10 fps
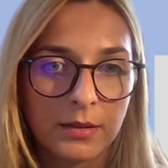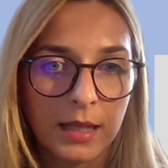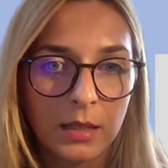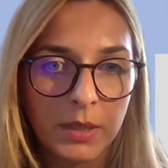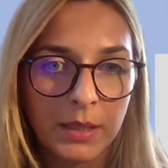
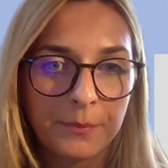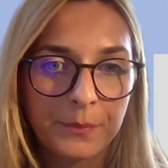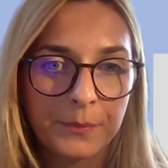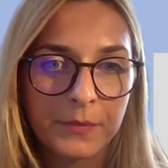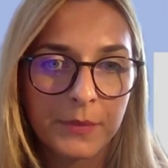tell me,
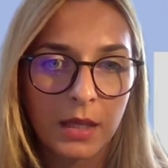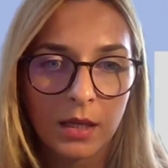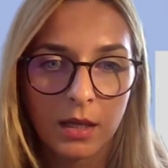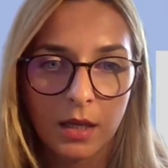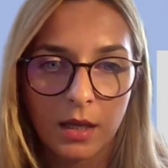
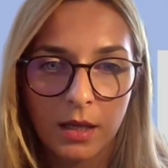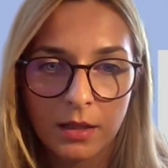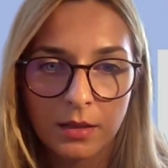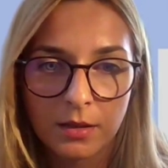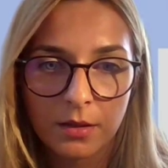
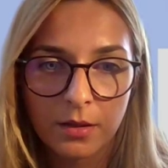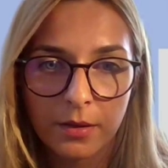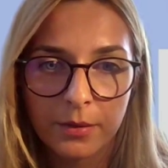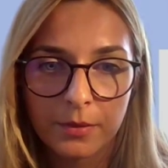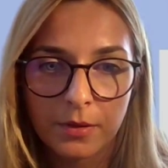and
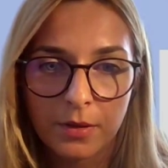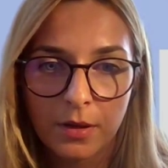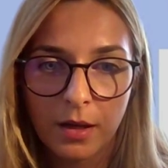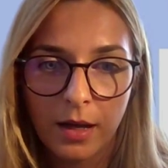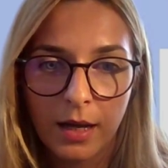
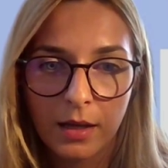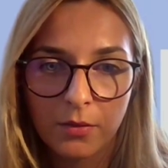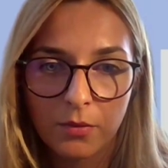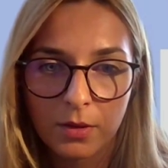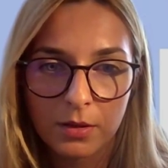
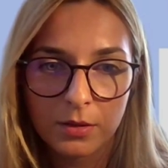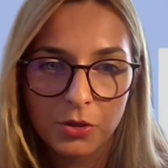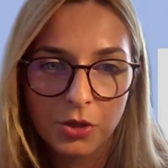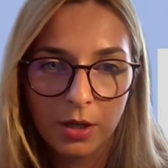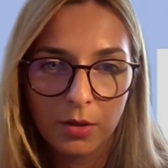I will
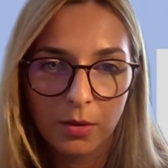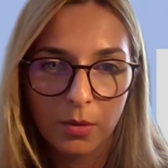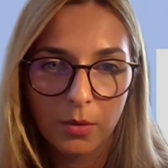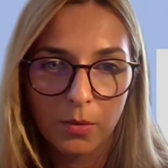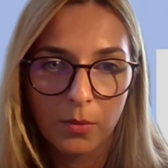check
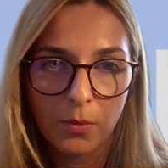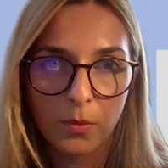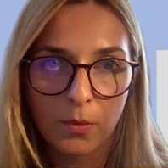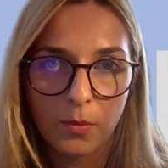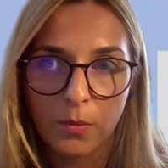
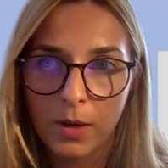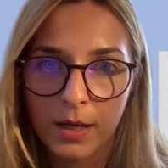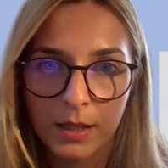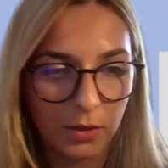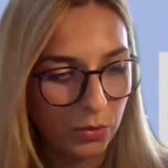
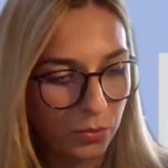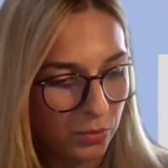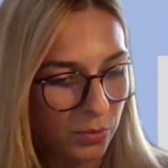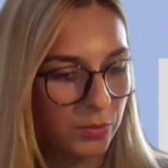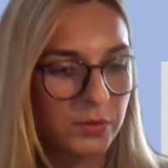why you
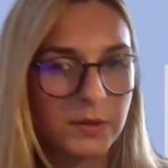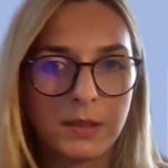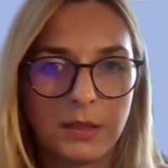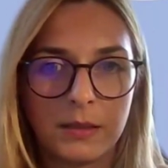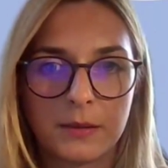don't
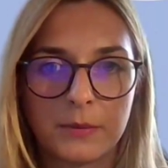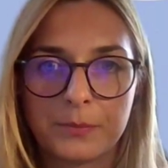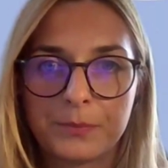see it.